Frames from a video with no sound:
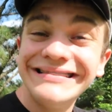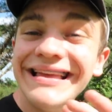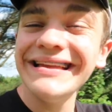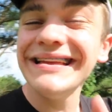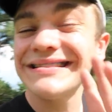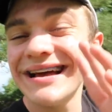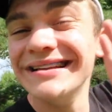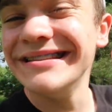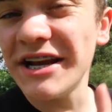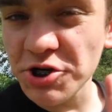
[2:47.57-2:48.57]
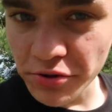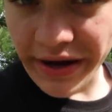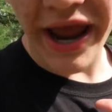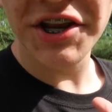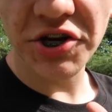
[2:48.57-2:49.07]
I did get the initial
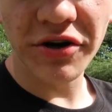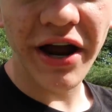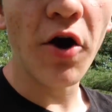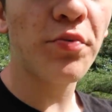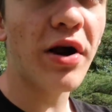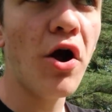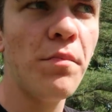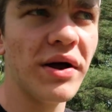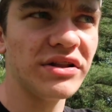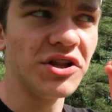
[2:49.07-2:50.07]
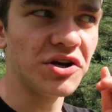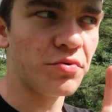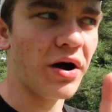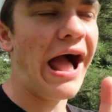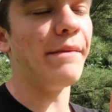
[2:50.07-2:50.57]
catch on GoPro, but look
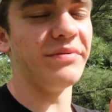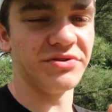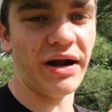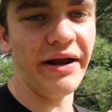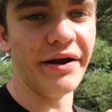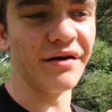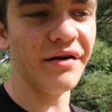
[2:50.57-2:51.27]
what happens right here.